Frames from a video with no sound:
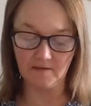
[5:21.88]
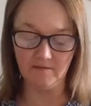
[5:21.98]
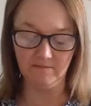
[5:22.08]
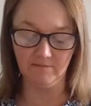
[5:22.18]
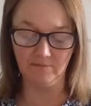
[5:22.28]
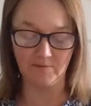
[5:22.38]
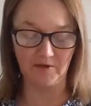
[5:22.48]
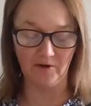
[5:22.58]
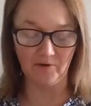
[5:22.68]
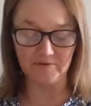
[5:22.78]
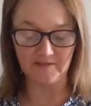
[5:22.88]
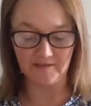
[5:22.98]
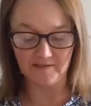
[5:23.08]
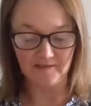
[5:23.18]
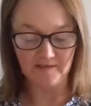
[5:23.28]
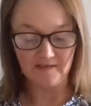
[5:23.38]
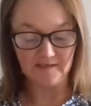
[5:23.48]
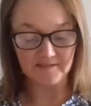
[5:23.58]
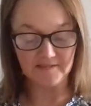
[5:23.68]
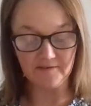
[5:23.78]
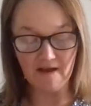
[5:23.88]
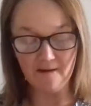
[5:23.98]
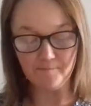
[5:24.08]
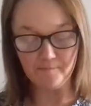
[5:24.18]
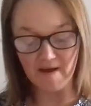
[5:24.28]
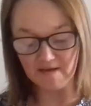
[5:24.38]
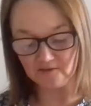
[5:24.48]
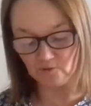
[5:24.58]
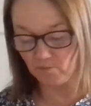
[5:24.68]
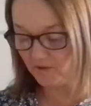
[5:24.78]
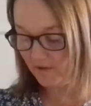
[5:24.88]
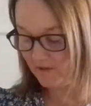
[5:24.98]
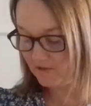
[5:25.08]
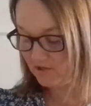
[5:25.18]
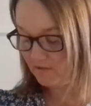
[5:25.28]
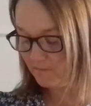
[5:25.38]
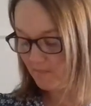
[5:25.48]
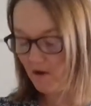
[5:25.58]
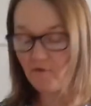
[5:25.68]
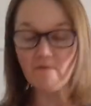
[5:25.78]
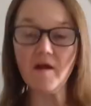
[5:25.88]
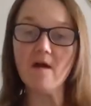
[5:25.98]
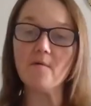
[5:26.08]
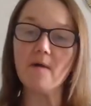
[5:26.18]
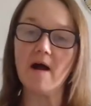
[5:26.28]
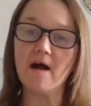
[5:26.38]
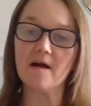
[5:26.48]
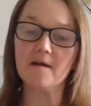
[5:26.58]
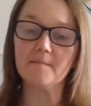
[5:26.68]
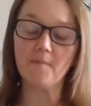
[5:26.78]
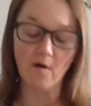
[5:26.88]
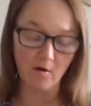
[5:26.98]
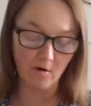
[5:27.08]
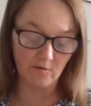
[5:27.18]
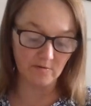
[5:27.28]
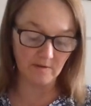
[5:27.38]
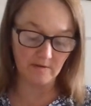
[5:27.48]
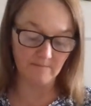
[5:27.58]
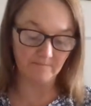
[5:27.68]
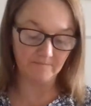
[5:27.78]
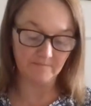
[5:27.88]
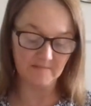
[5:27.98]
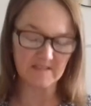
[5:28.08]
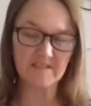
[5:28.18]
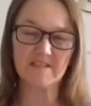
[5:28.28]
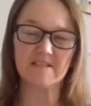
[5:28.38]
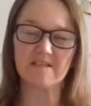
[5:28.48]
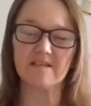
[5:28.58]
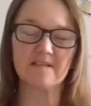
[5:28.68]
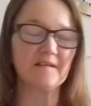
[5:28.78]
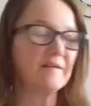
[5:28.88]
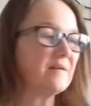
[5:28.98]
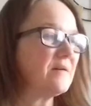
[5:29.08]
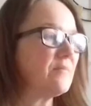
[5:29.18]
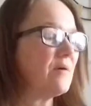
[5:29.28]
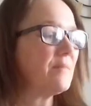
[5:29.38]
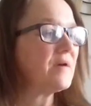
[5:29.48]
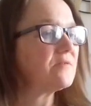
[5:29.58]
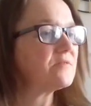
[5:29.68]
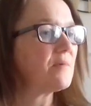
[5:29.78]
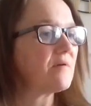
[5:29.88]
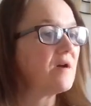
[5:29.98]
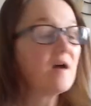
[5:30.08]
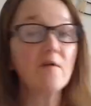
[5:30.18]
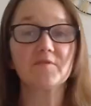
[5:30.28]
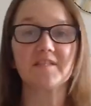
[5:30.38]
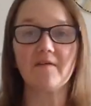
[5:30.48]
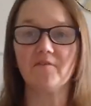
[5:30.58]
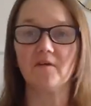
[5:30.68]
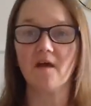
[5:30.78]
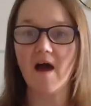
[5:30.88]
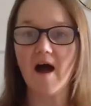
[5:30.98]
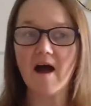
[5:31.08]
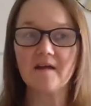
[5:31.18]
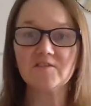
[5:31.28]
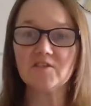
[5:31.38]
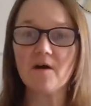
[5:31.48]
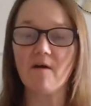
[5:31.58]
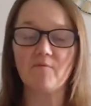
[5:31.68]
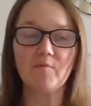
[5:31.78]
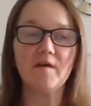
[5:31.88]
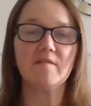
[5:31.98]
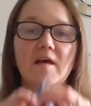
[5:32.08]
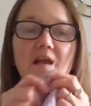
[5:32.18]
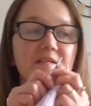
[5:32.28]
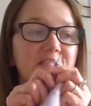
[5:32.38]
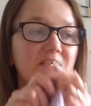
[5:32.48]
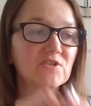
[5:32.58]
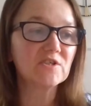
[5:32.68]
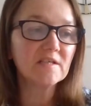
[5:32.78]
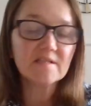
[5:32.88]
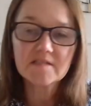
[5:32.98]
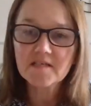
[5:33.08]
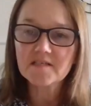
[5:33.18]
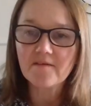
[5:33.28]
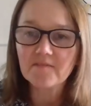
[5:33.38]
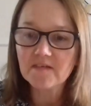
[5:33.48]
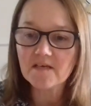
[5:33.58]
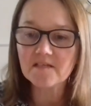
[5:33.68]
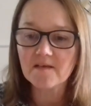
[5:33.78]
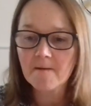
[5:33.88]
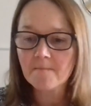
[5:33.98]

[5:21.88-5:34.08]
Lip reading: Oh God. So yeah, I'm back to work tomorrow. I'm on, what am I on tomorrow? Oh, 7. Do you know, I've worked there like 6 years, nearly 7 years.